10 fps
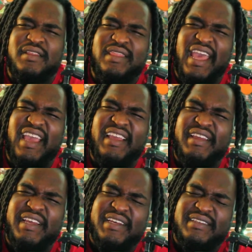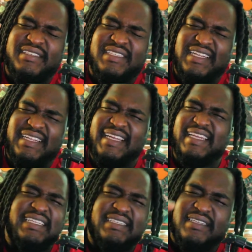They
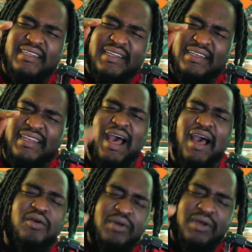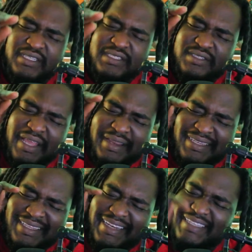deleted
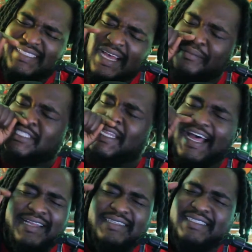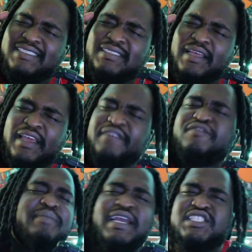Thomas Lockley's
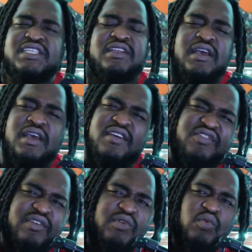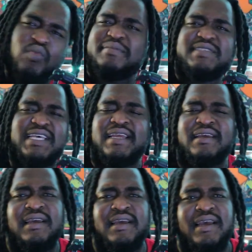information from the
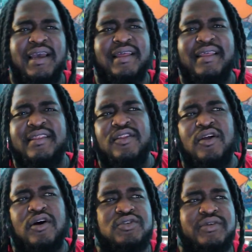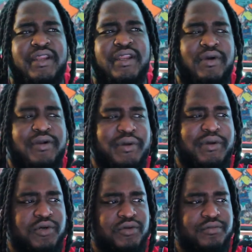website and the law school that he worked
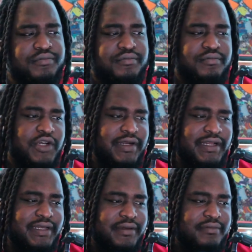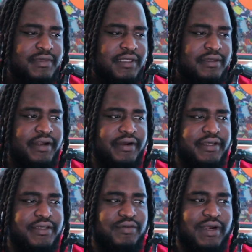with. Boom. No, they didn't. There
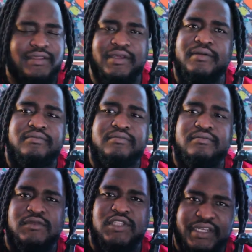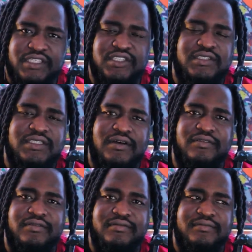he is right there. Look at
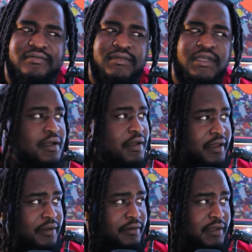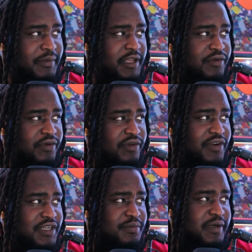yourself. Let me hit the
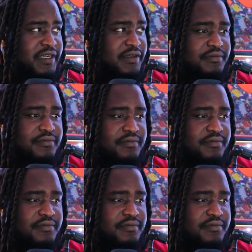refresh button.